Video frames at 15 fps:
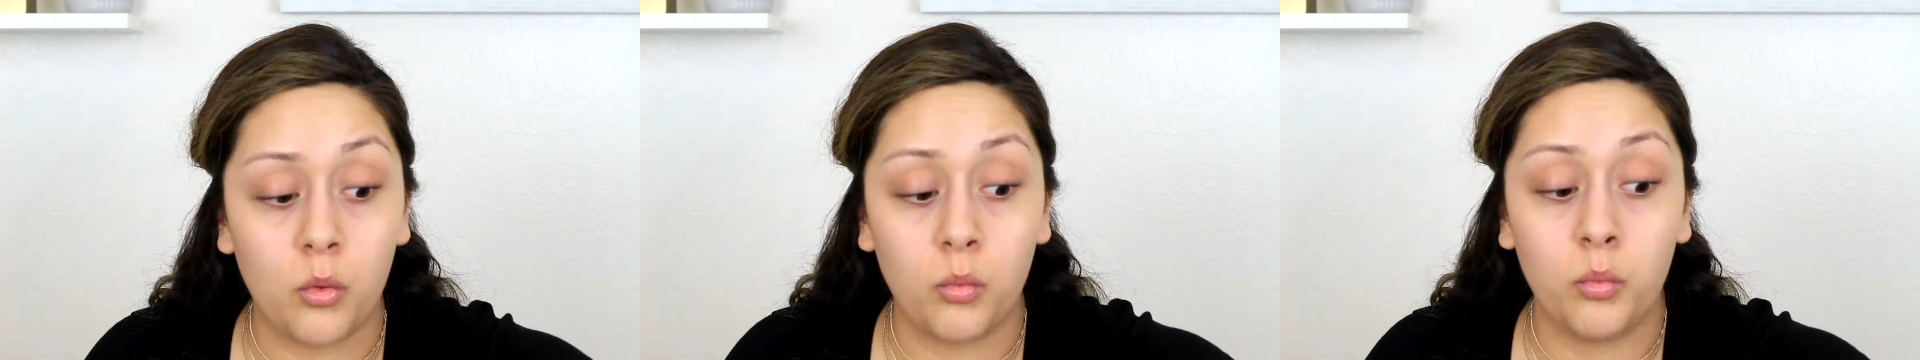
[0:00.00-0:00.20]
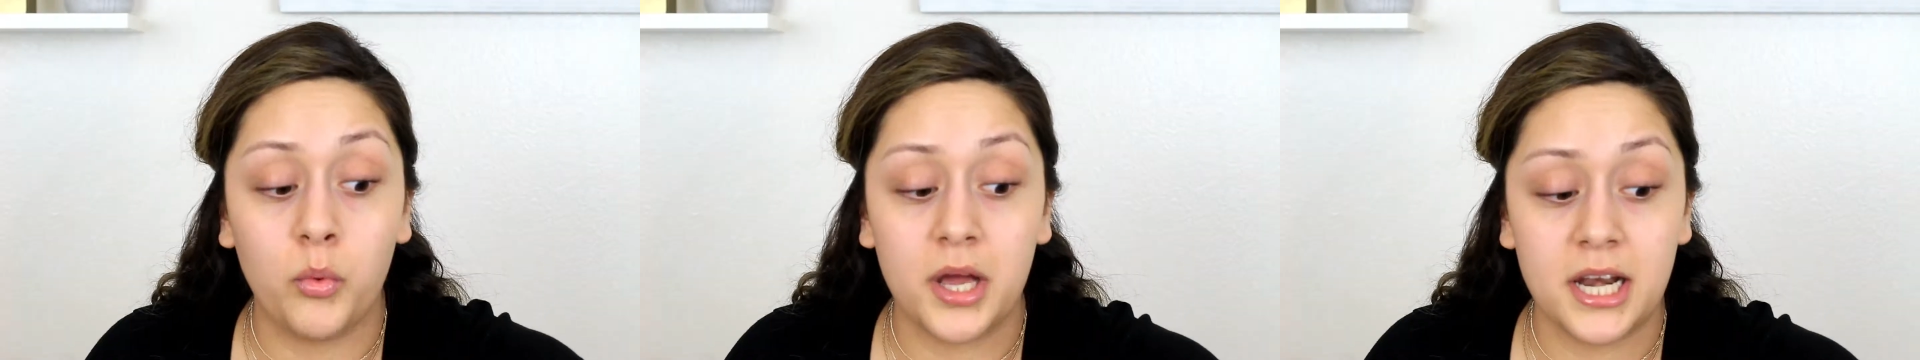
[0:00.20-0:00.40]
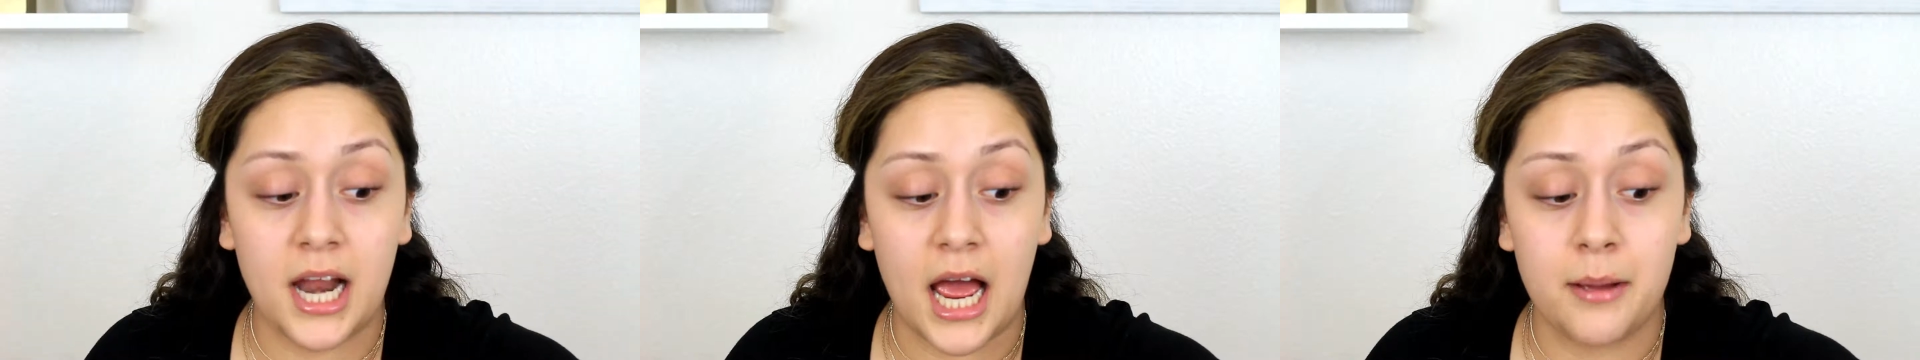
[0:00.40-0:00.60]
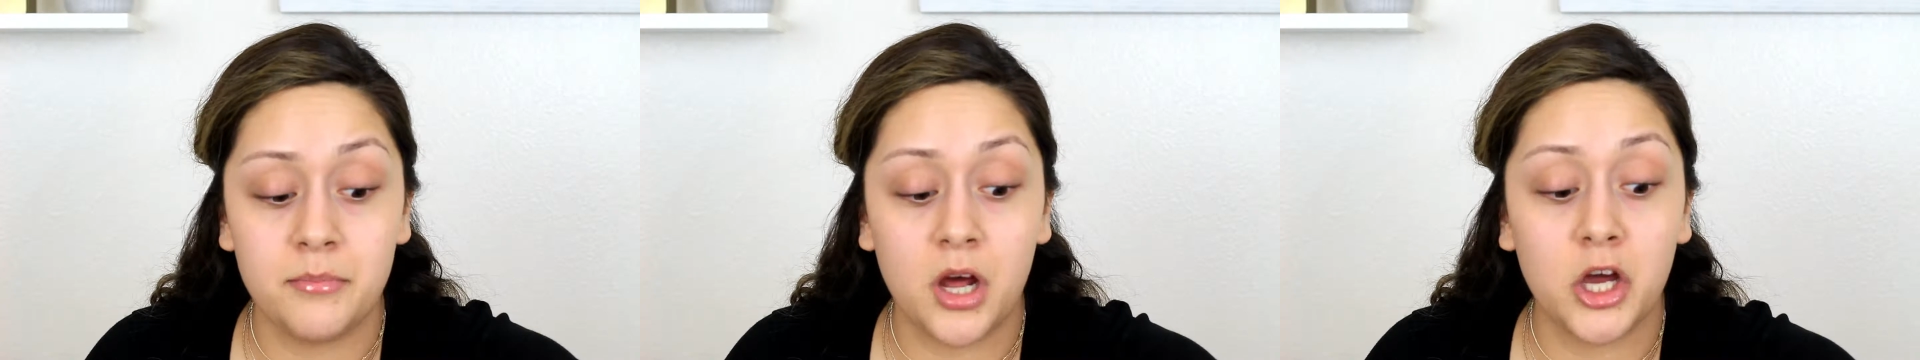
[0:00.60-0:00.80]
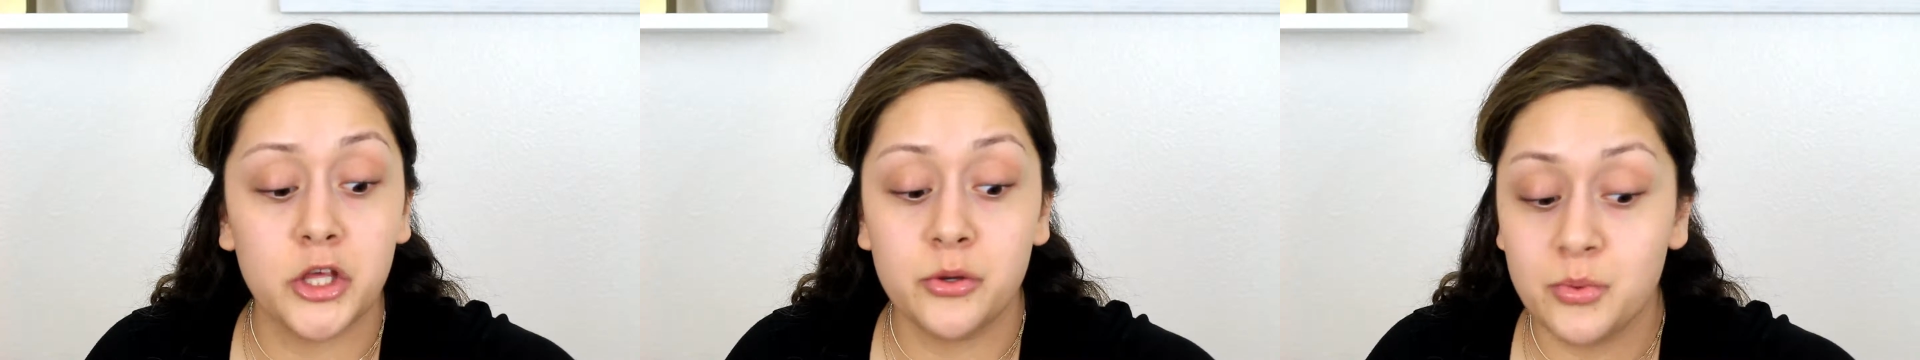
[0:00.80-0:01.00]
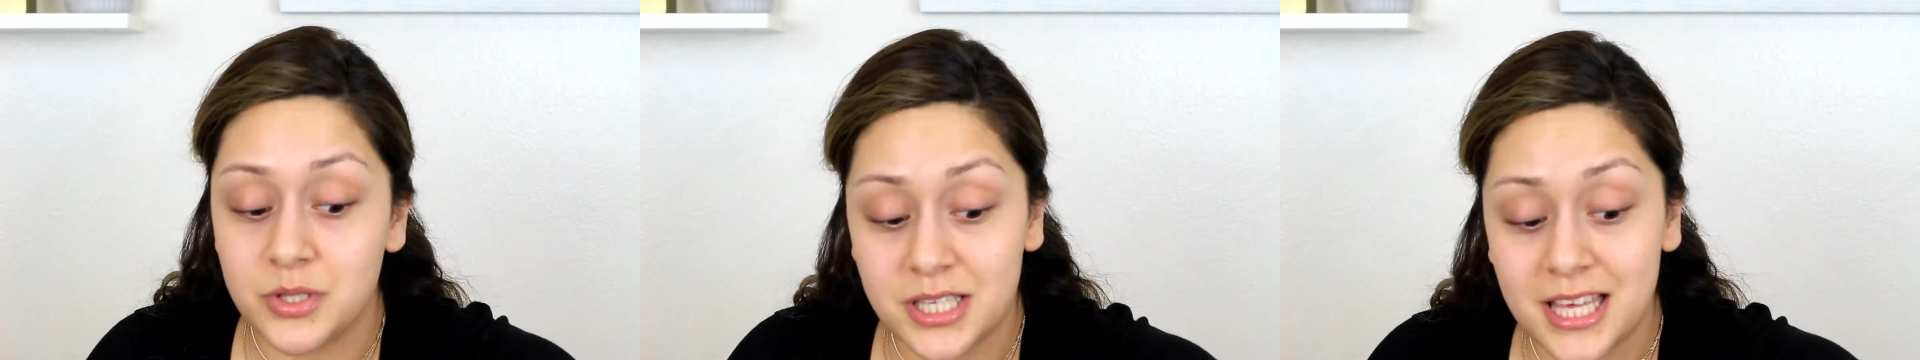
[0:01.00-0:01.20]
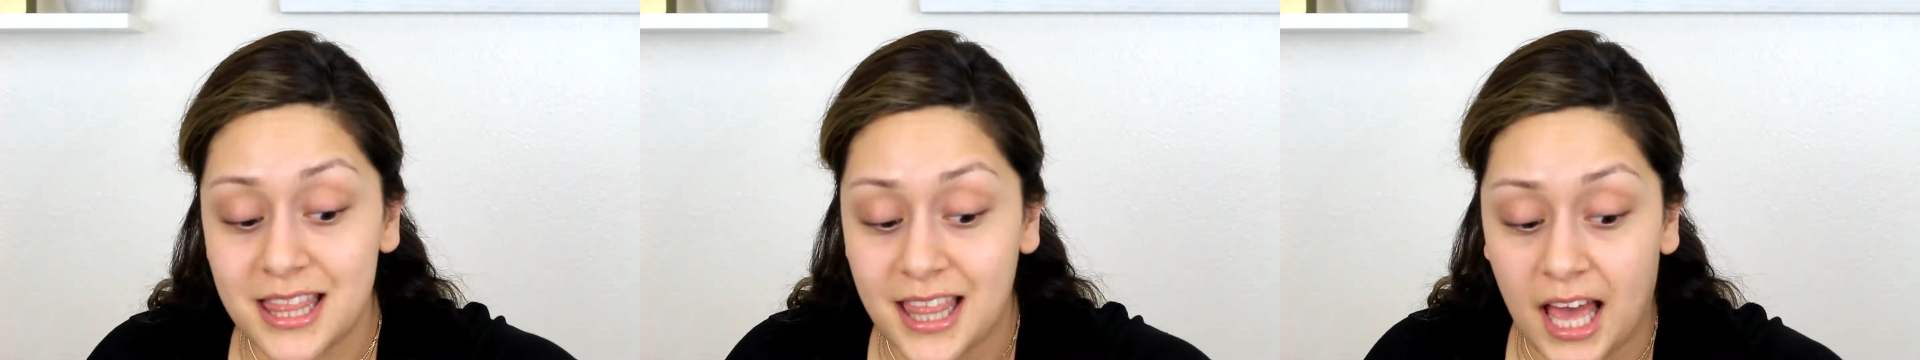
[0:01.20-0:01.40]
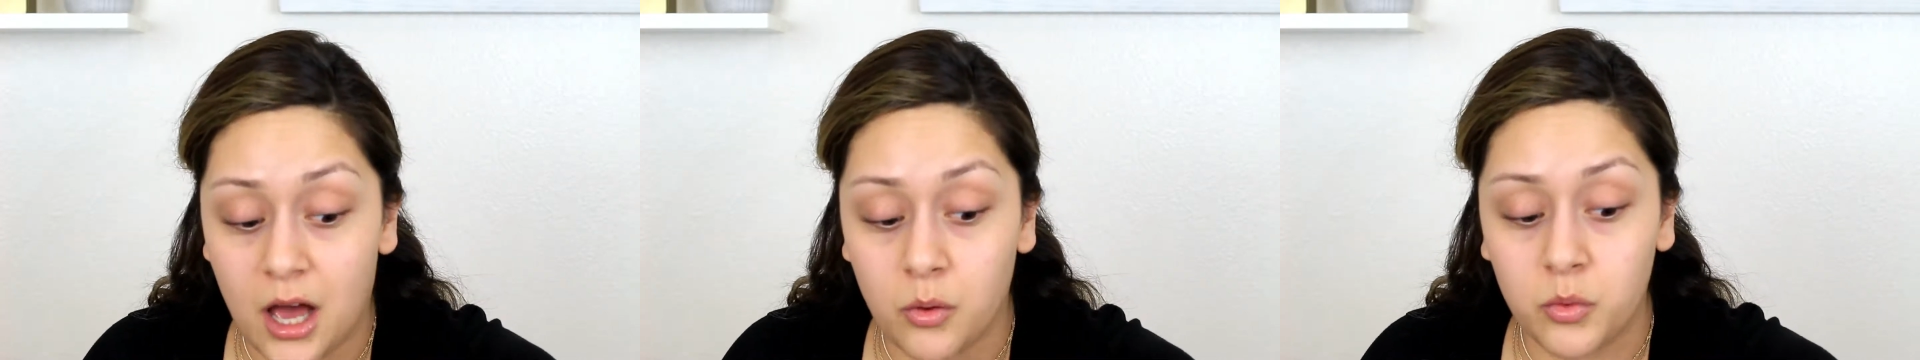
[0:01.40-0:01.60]
When I'm not using
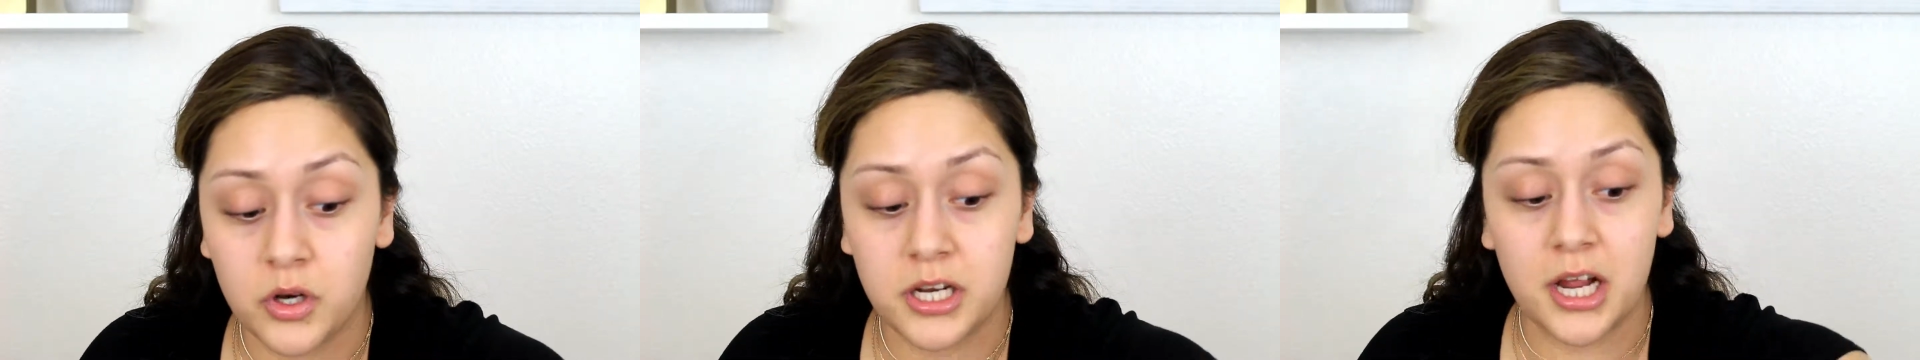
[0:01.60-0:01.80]
that one,